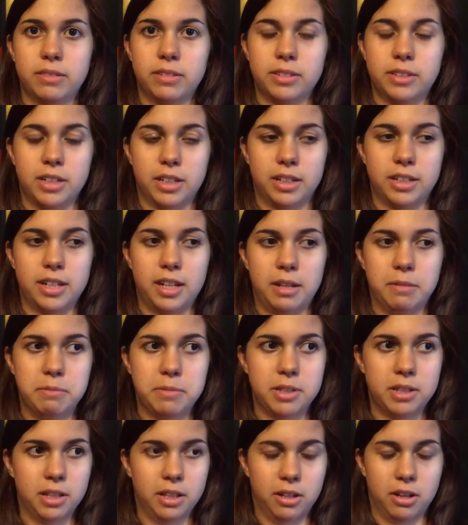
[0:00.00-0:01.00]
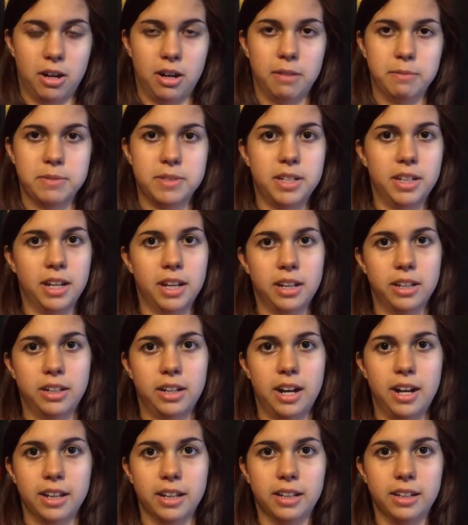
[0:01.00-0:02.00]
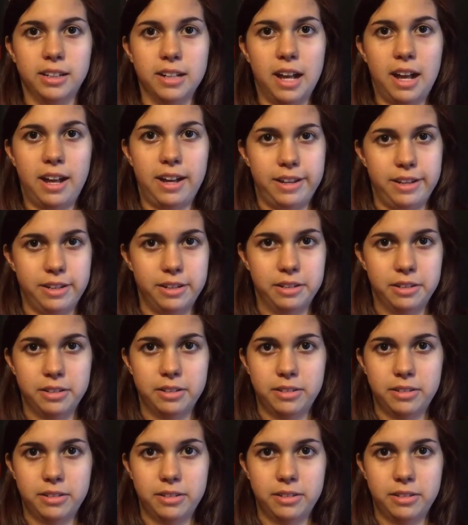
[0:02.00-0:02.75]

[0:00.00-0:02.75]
duct taped their arms together, and the guy